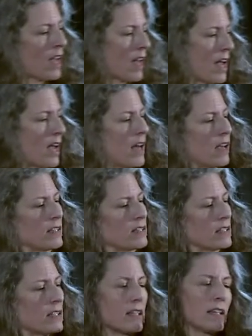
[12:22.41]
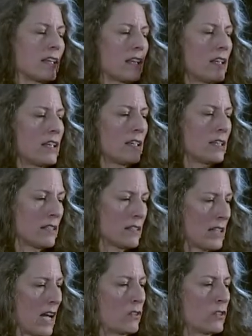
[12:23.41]
and he
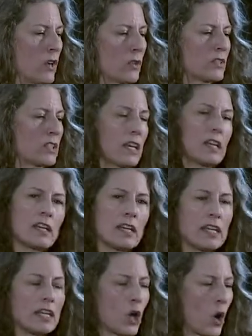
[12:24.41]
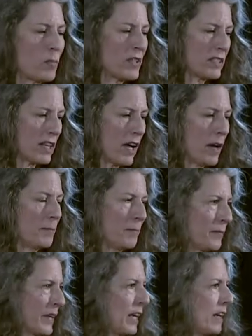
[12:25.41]
downloads it, he opens it
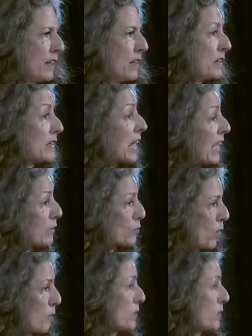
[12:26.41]
up in Lightroom,